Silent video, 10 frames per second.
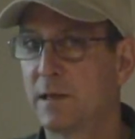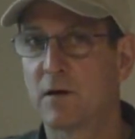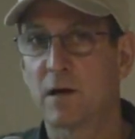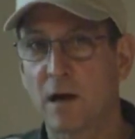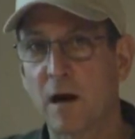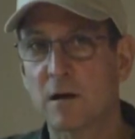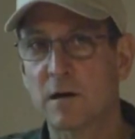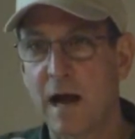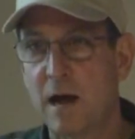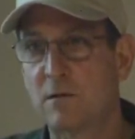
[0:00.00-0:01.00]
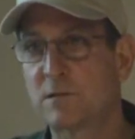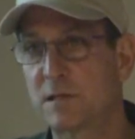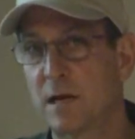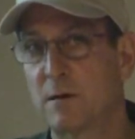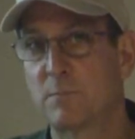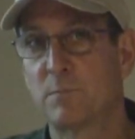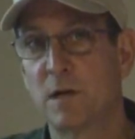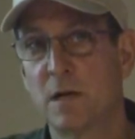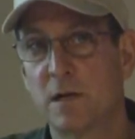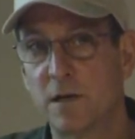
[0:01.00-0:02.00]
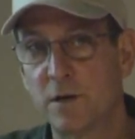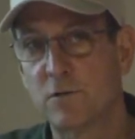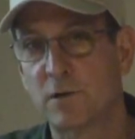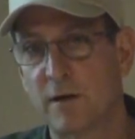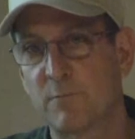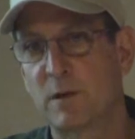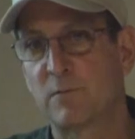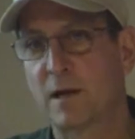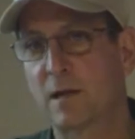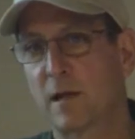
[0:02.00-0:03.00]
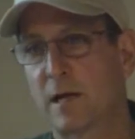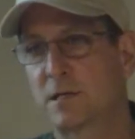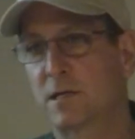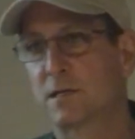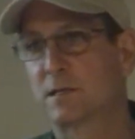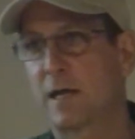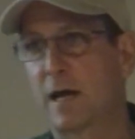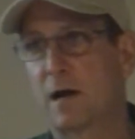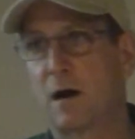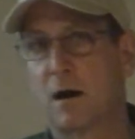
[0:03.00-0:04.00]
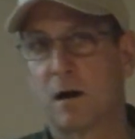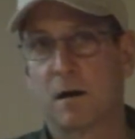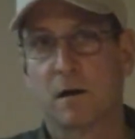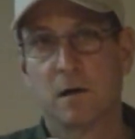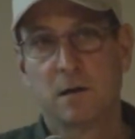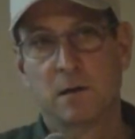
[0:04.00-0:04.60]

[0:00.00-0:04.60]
There are now some new government regulations that are